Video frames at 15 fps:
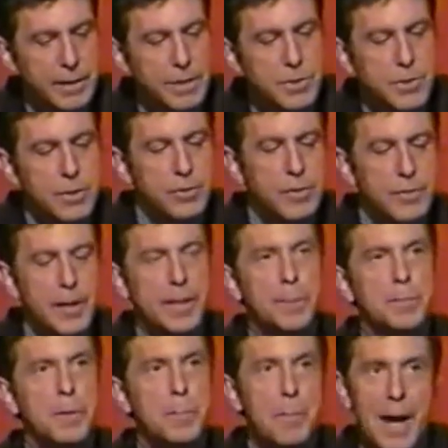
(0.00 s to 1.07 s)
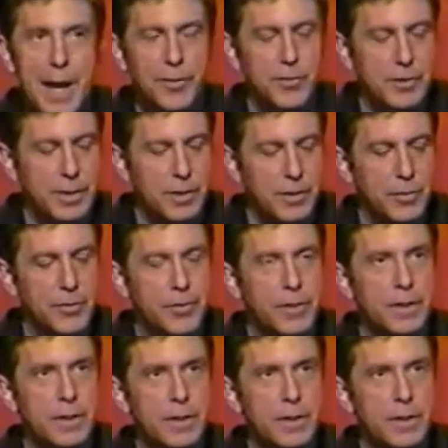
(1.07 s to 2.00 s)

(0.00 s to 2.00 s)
that she's developed the math skills